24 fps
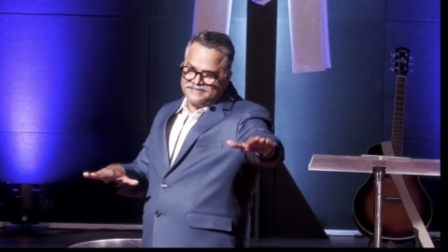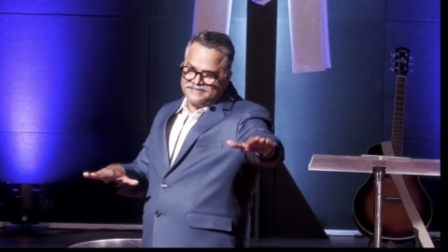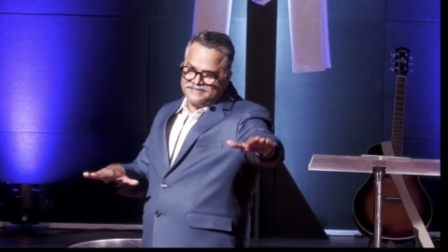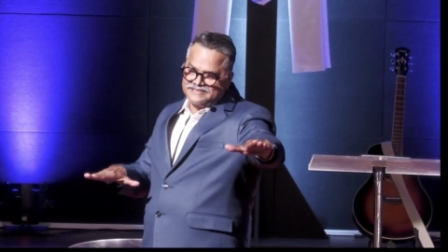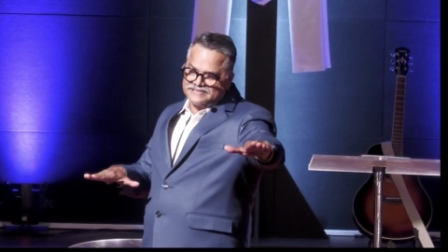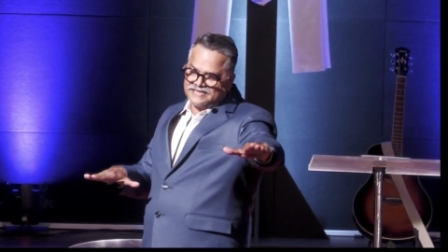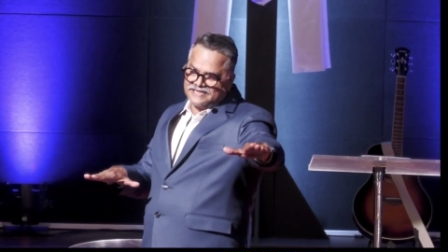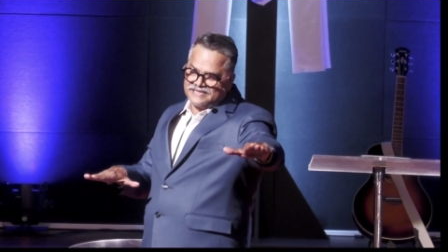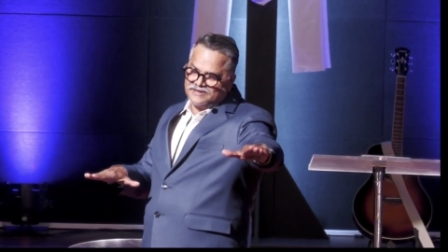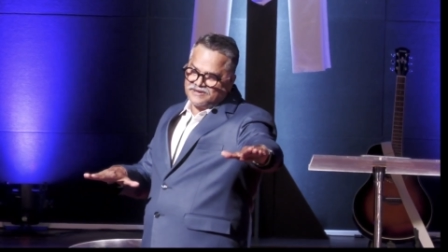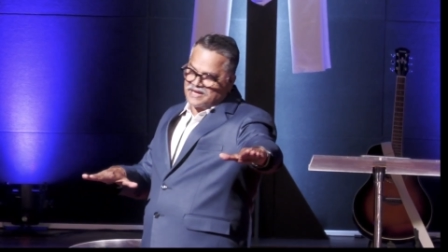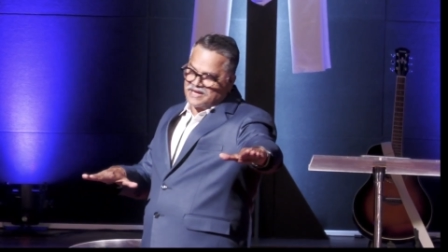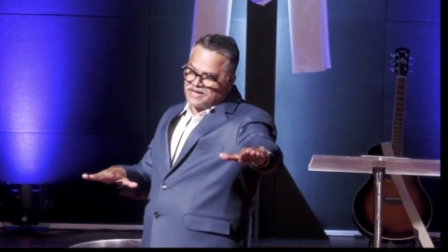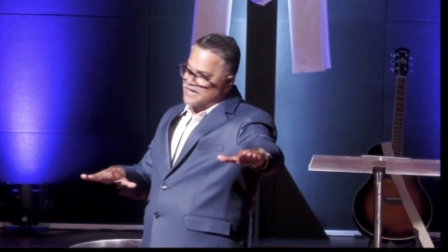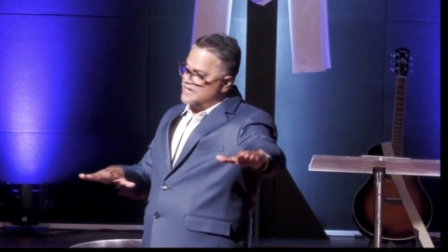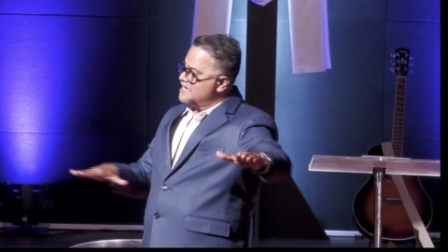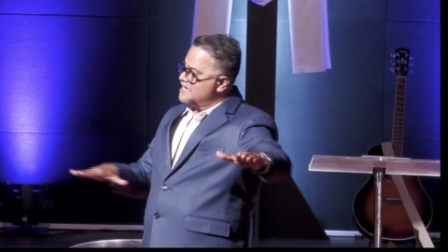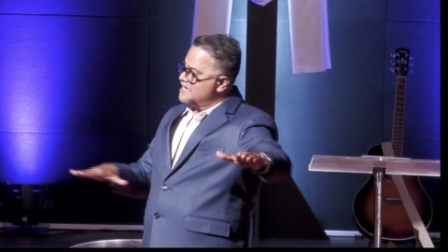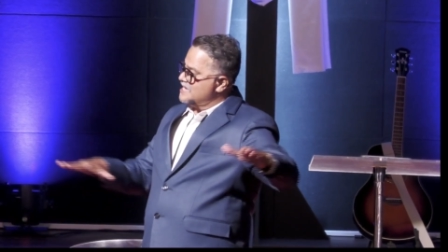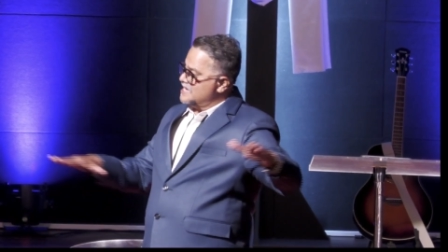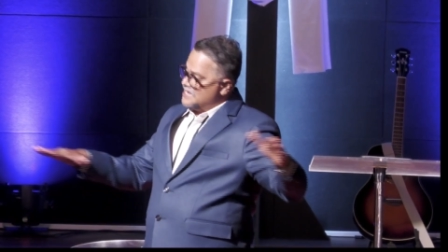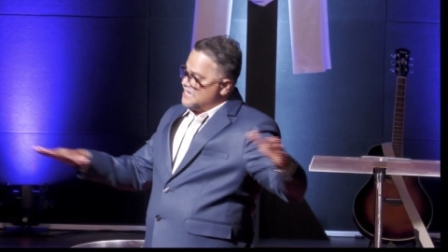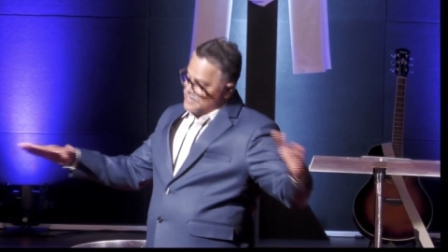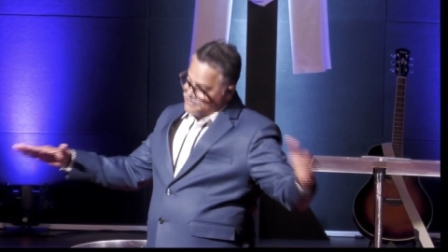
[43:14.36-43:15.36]
He said, okay,
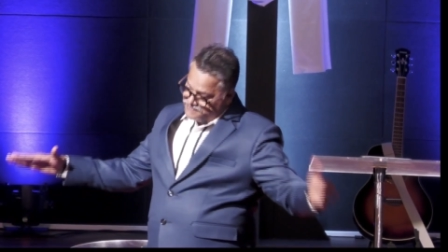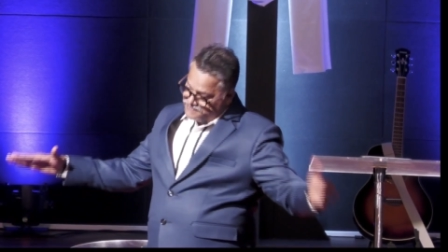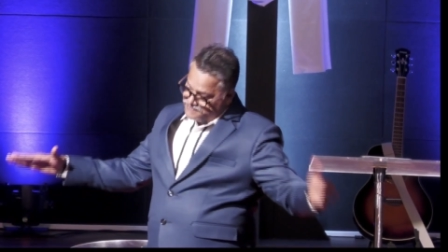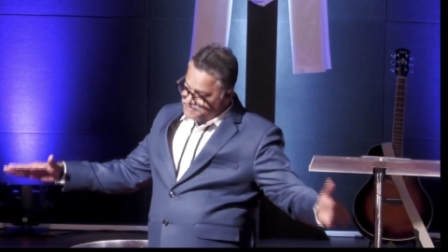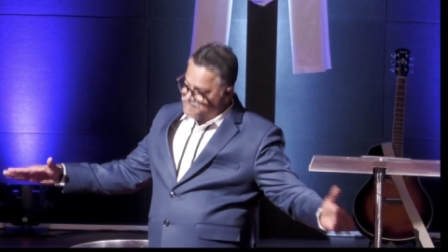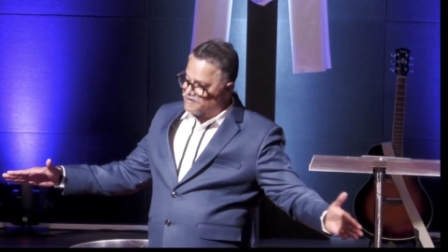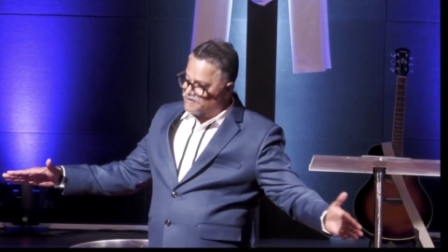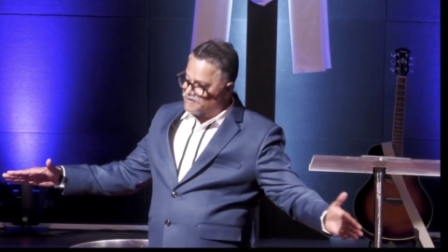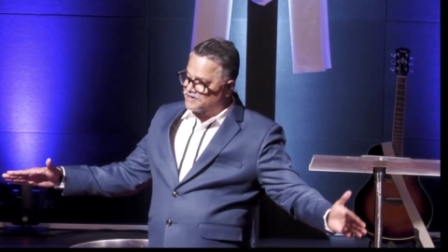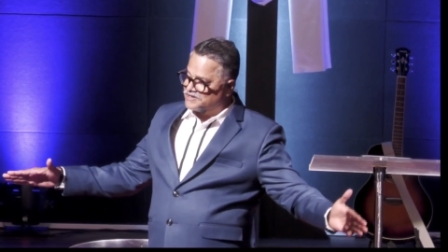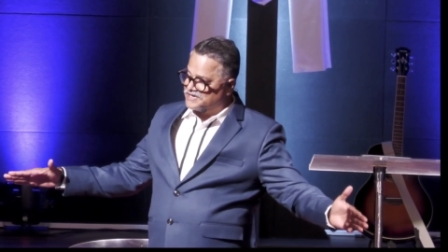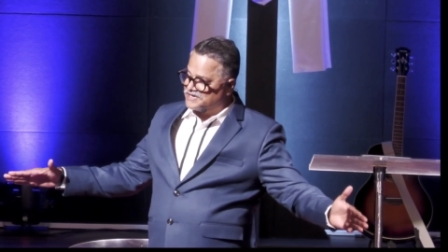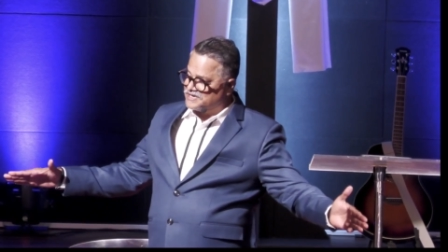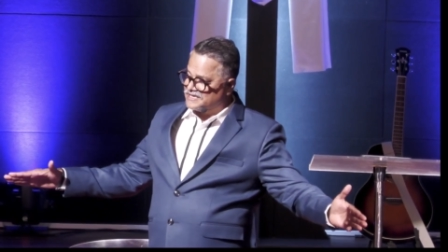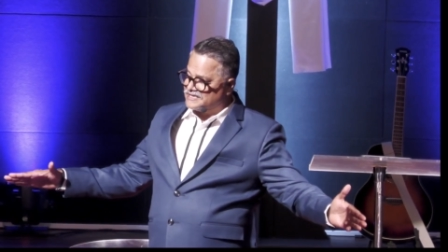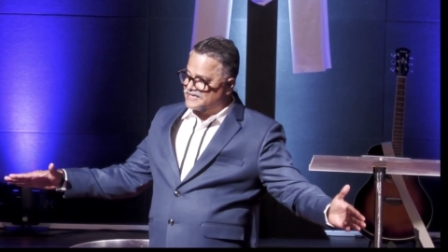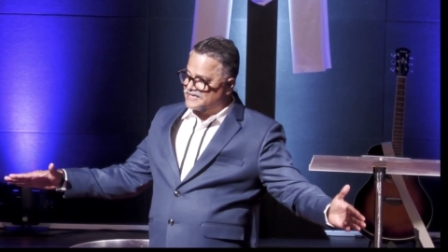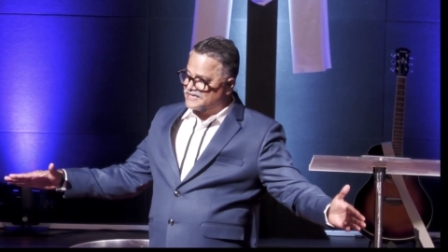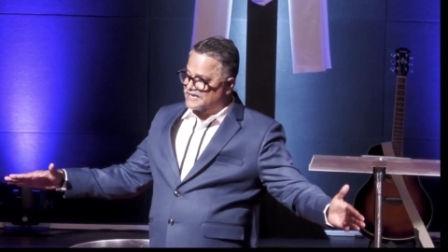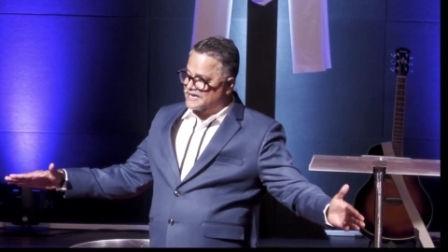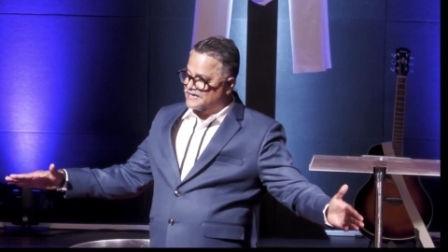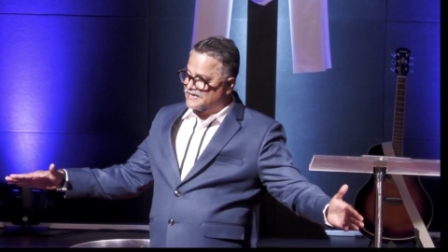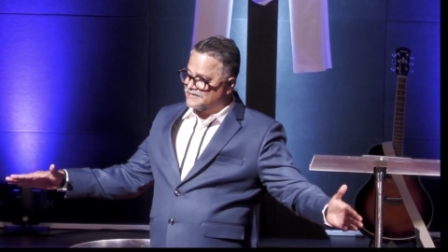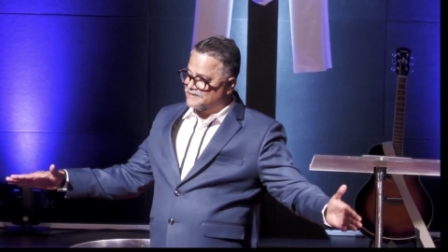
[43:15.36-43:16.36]
if he wants to take
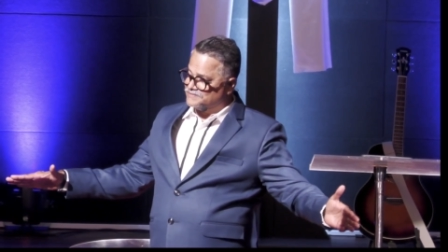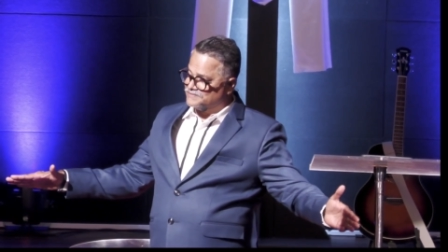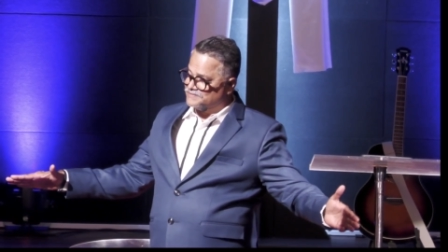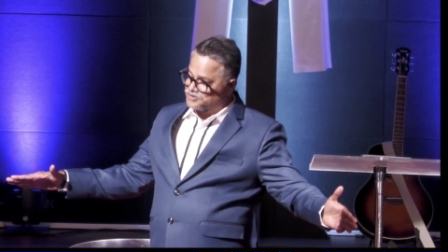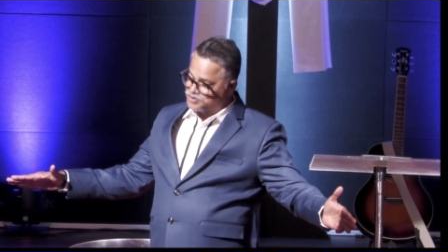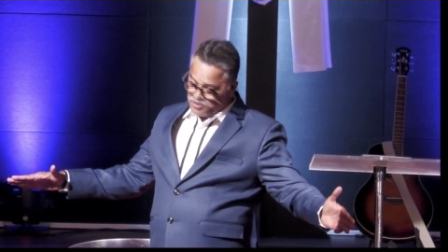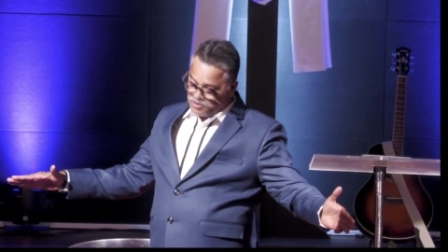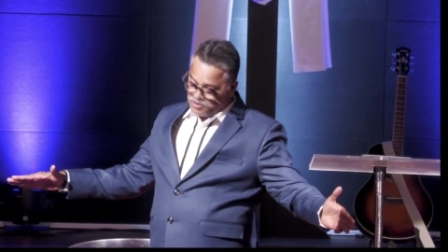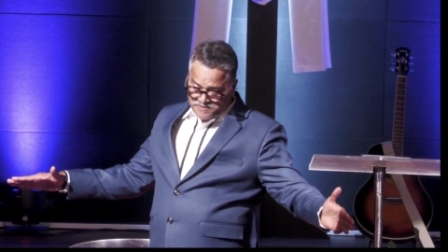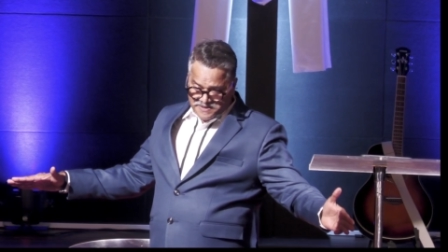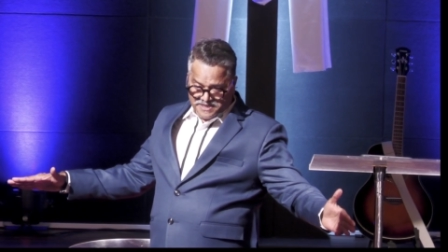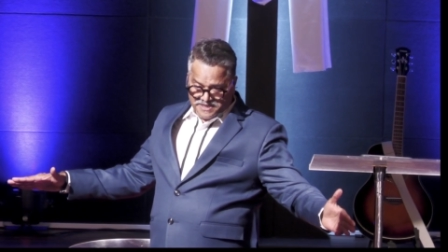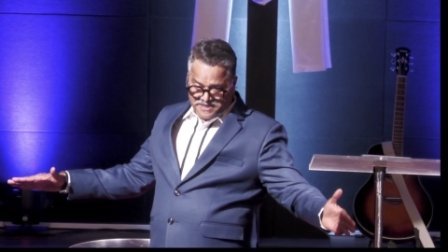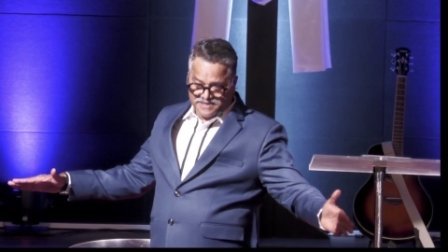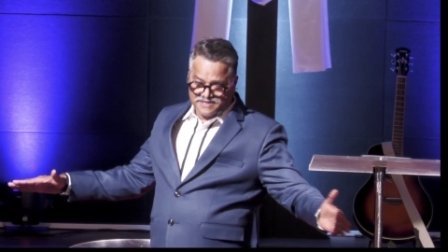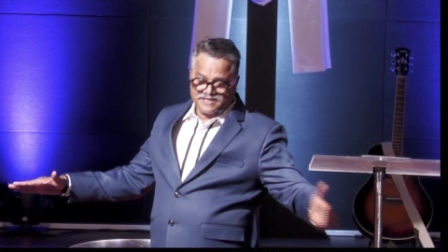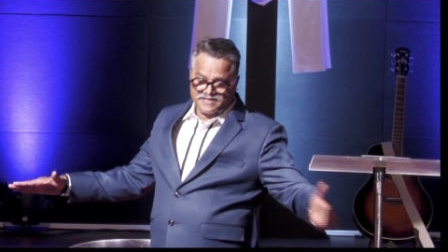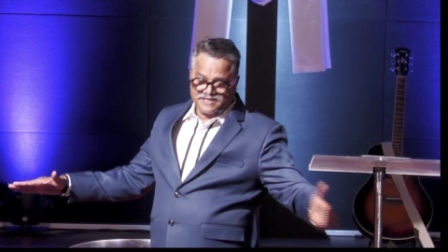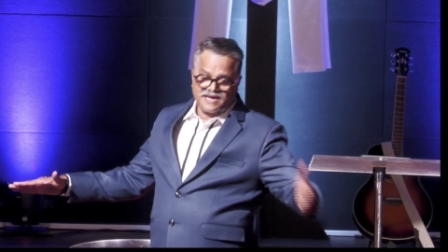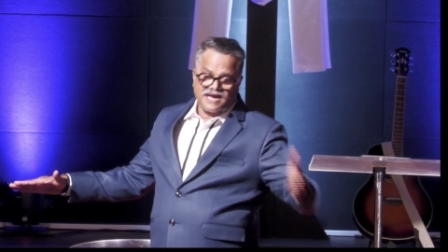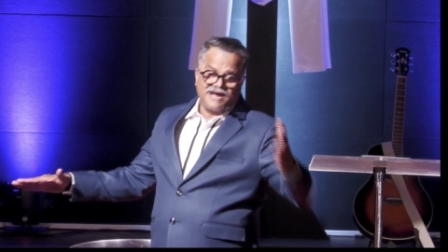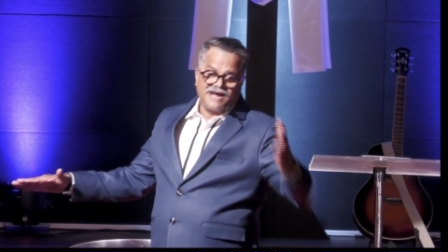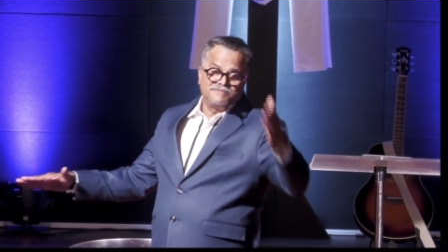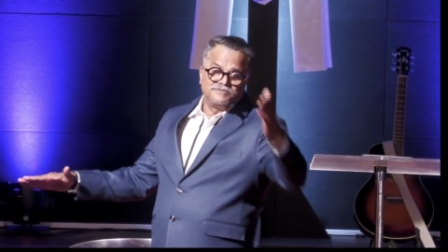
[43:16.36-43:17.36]
the kingdom, so be it.
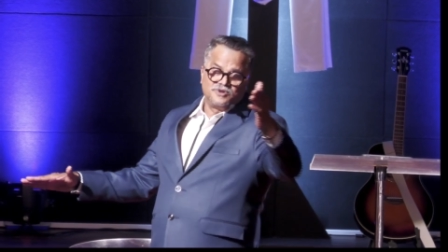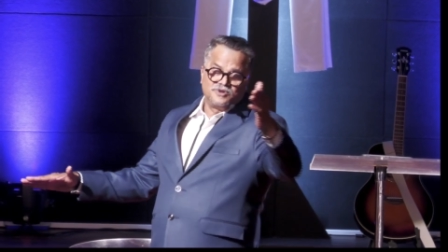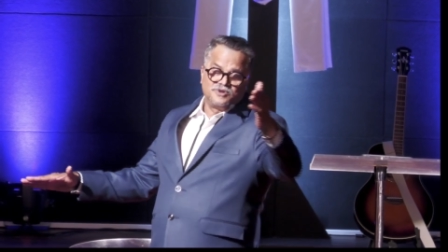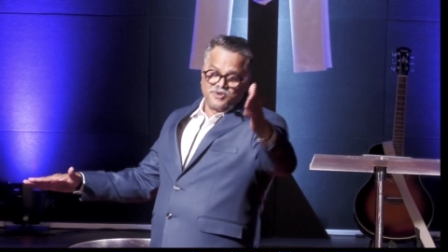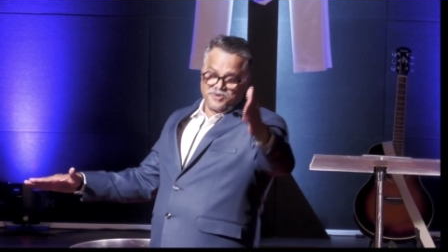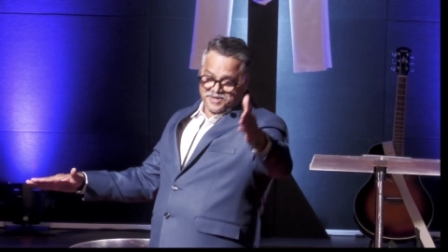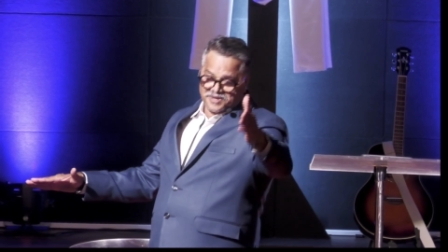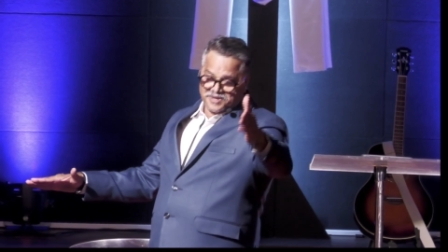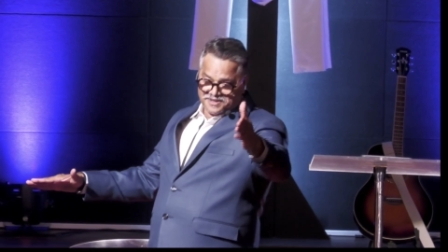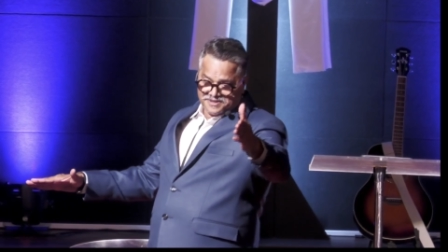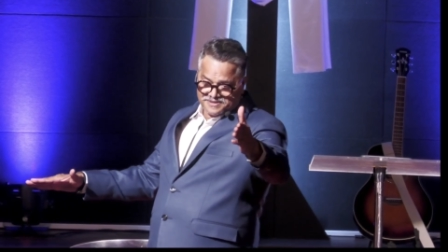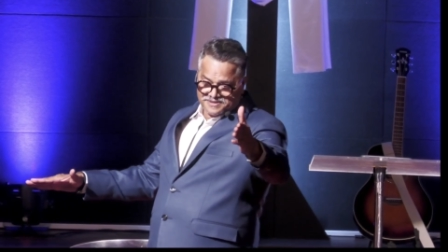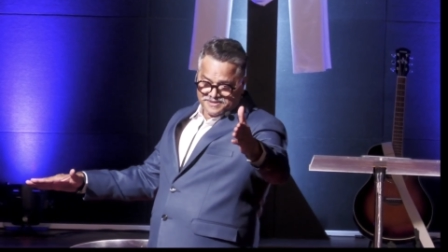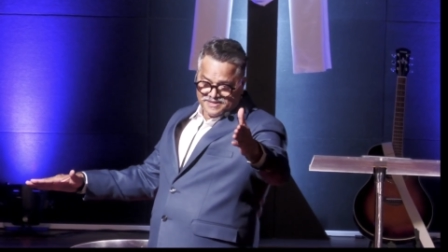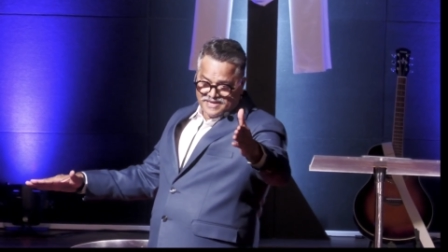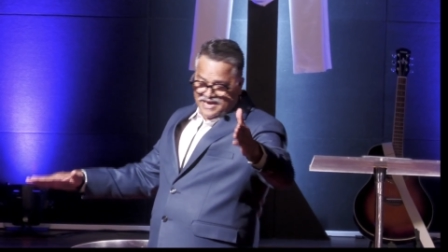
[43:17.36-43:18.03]
I'm going.